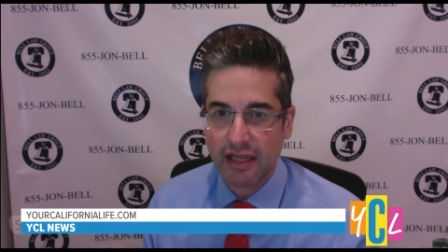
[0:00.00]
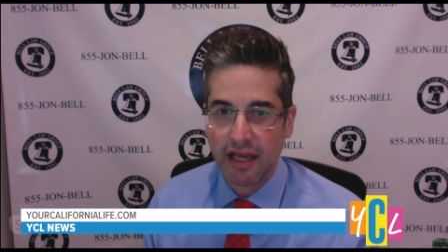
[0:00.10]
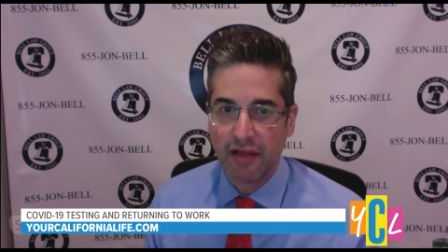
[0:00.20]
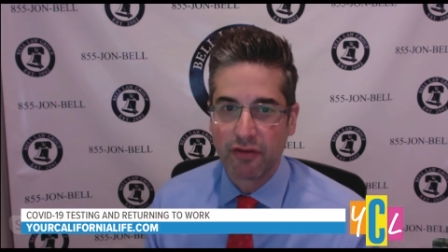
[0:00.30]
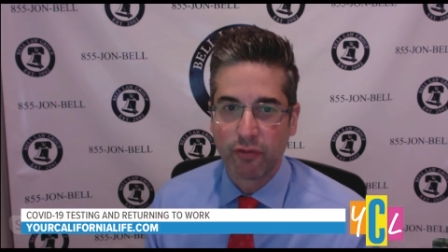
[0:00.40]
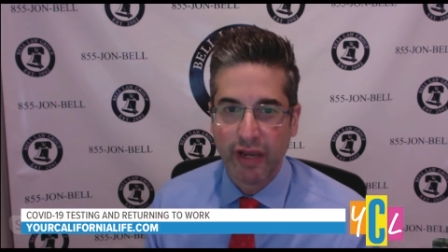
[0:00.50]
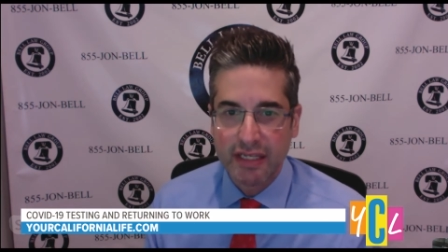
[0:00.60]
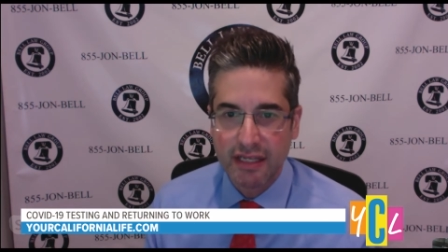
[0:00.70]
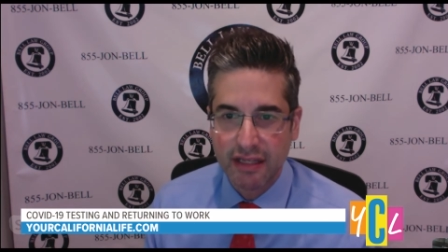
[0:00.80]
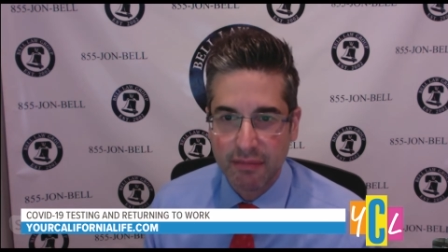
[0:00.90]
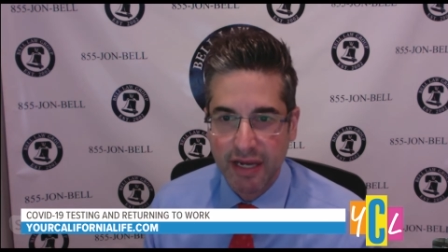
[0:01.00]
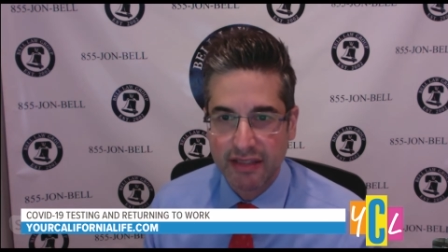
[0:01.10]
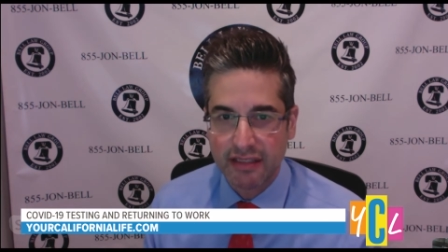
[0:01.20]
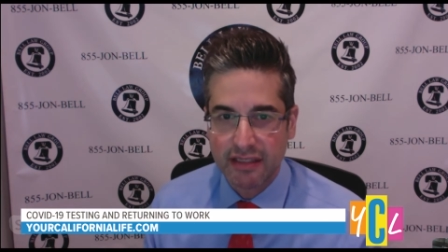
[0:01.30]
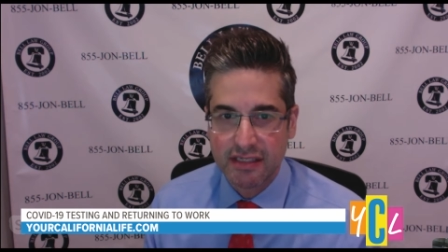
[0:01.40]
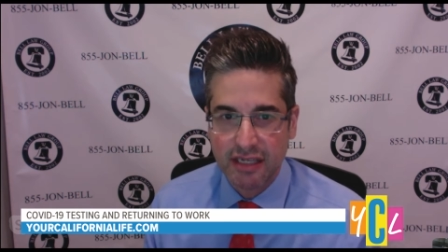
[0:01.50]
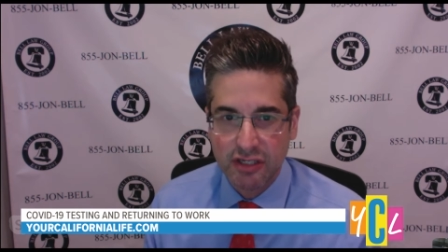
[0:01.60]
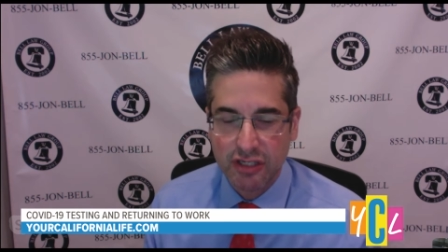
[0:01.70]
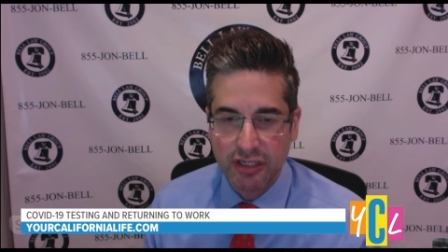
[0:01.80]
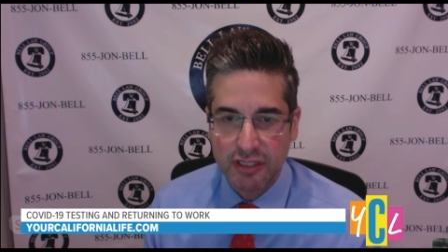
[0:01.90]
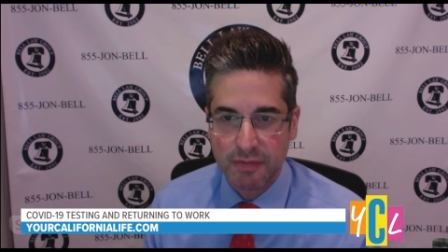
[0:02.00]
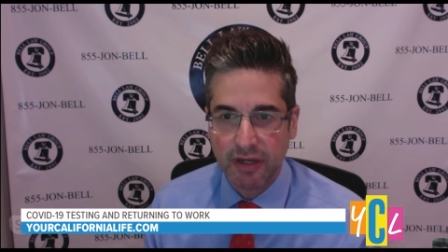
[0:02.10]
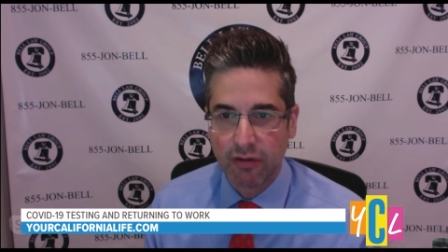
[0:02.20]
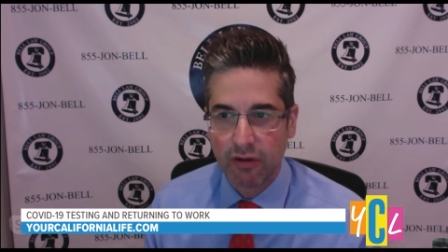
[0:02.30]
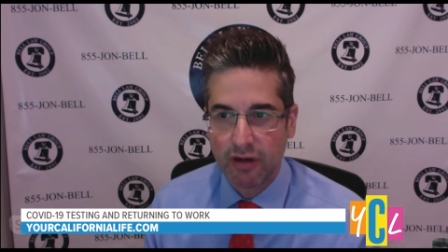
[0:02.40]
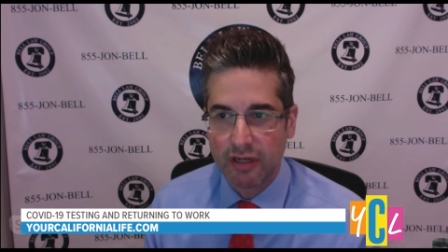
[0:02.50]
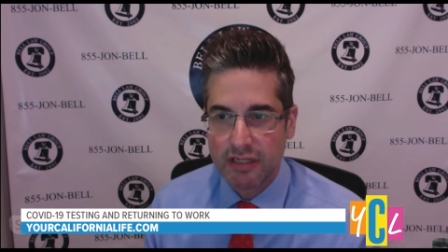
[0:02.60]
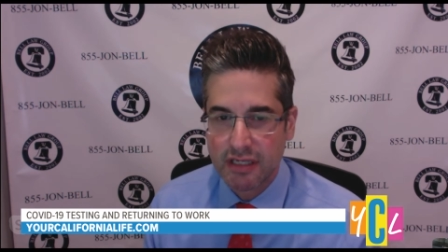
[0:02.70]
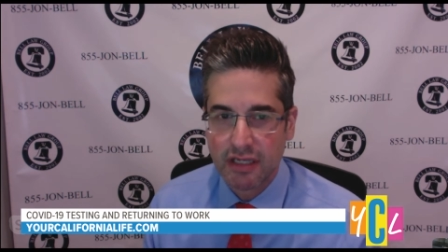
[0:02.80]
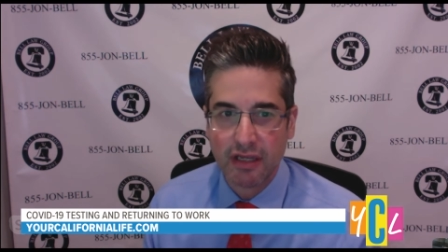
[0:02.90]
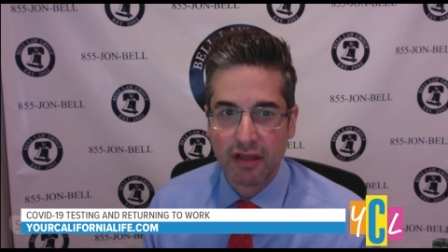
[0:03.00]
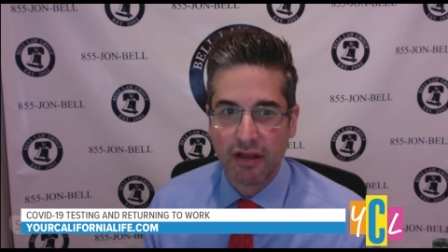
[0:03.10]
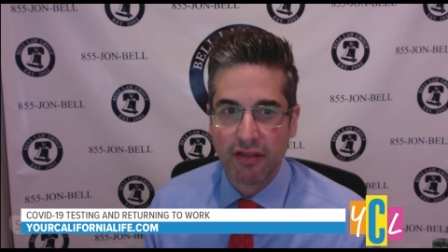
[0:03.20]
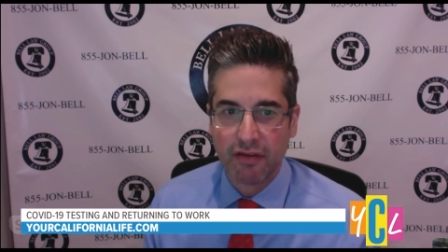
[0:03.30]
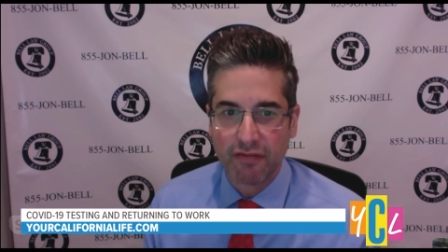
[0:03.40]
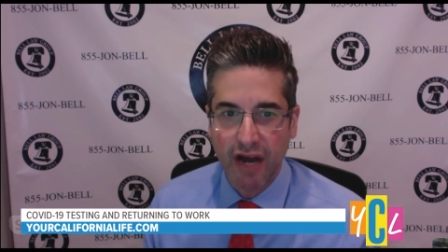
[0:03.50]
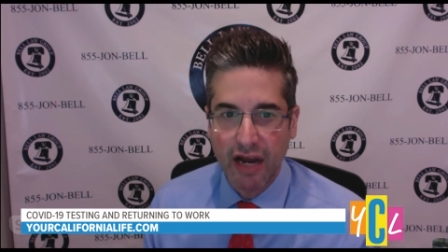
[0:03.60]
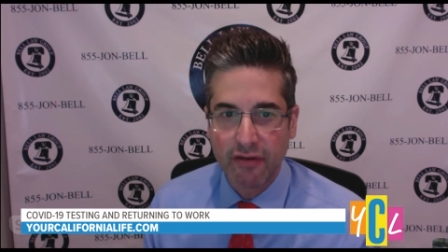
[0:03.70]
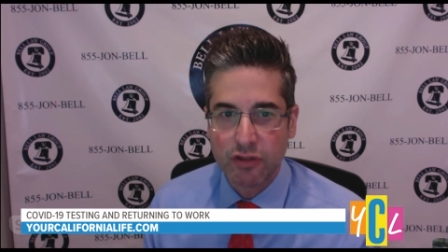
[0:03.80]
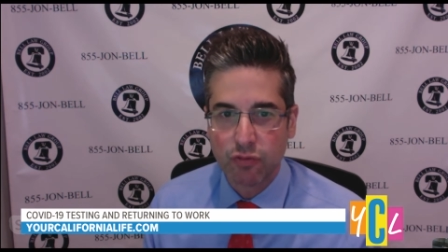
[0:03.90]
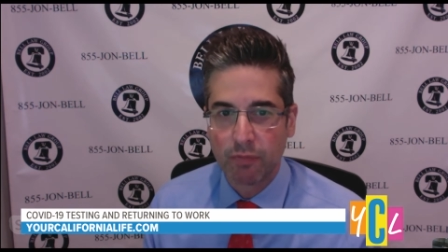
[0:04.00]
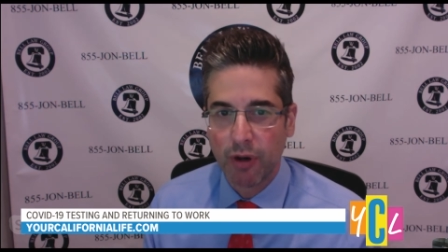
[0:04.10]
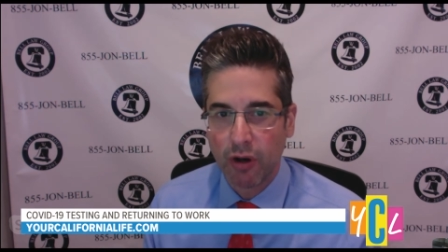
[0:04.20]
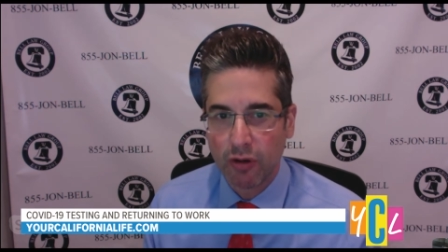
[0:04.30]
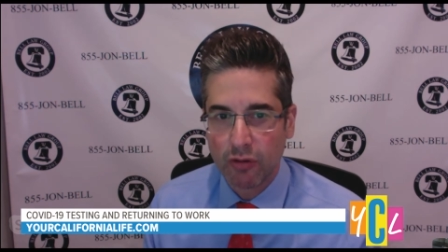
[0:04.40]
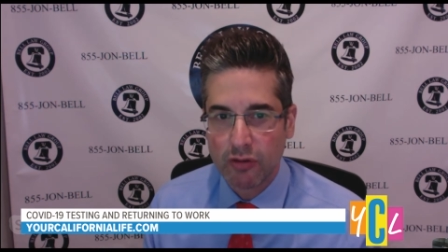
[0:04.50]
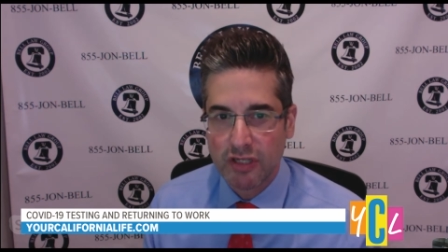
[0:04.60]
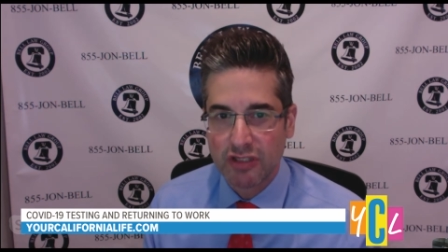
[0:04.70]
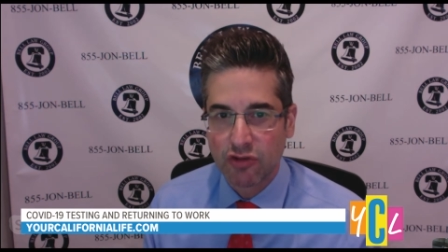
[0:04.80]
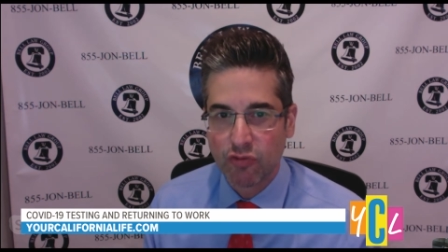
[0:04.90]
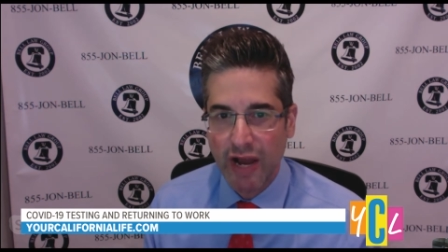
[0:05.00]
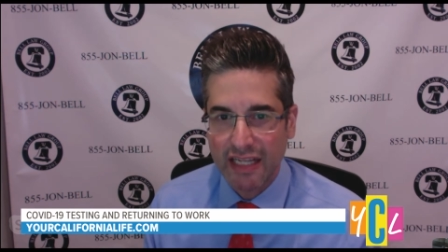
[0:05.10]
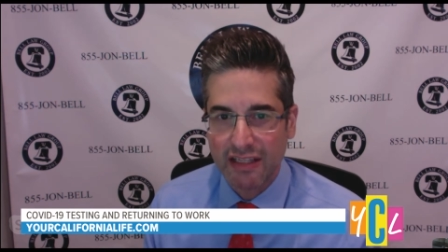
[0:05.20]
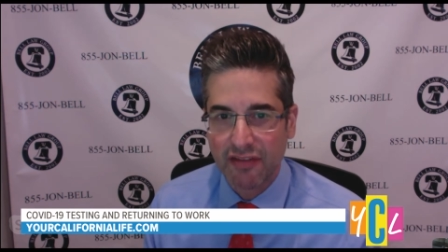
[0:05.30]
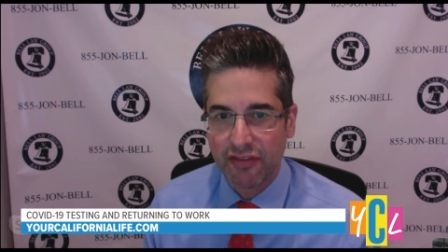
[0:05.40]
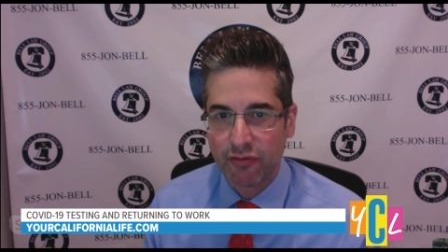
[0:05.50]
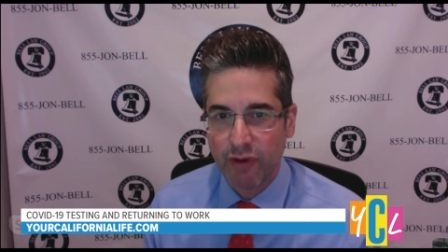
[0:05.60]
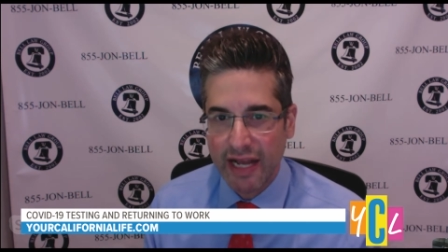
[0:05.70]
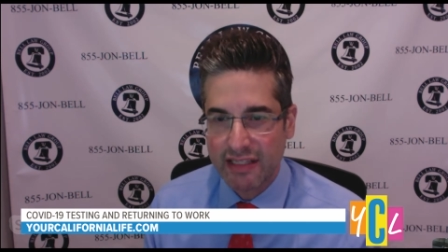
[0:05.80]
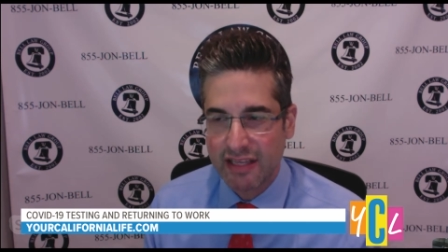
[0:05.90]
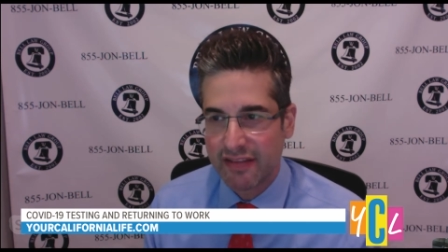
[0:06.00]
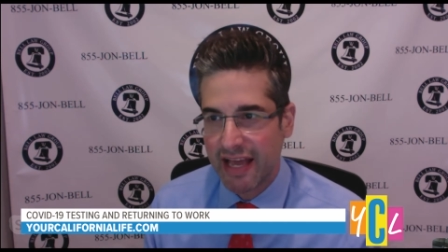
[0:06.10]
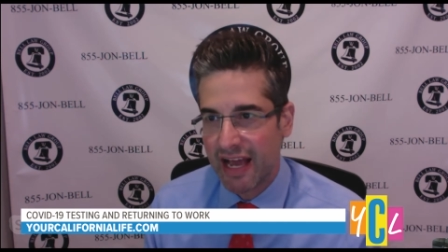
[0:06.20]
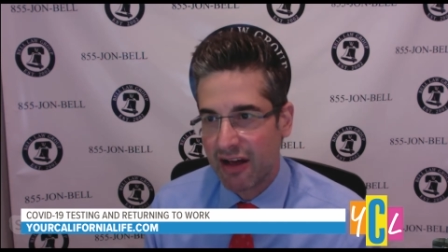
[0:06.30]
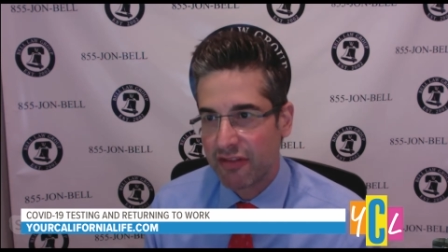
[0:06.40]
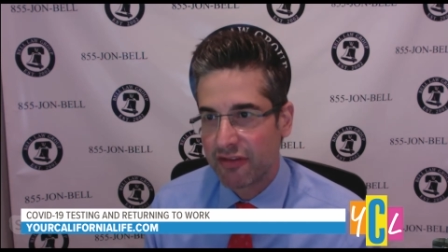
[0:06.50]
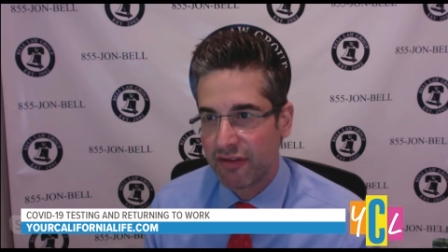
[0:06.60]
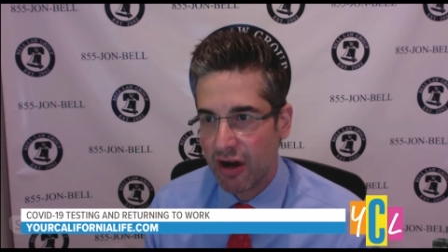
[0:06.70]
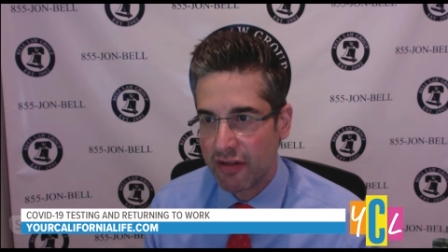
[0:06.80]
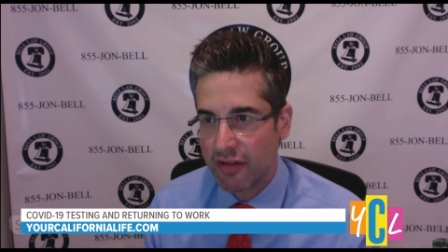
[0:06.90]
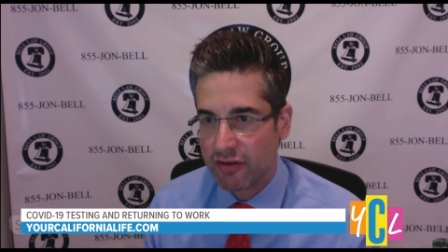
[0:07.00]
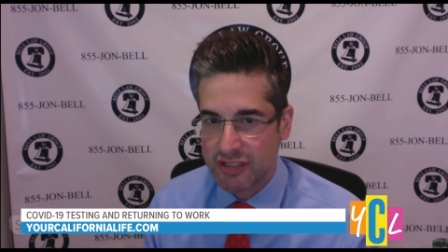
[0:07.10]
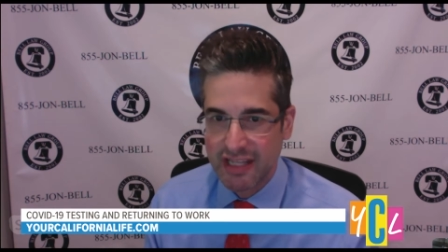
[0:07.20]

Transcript: And the reason they made that decision is because the virus will pose a direct threat to the health of others.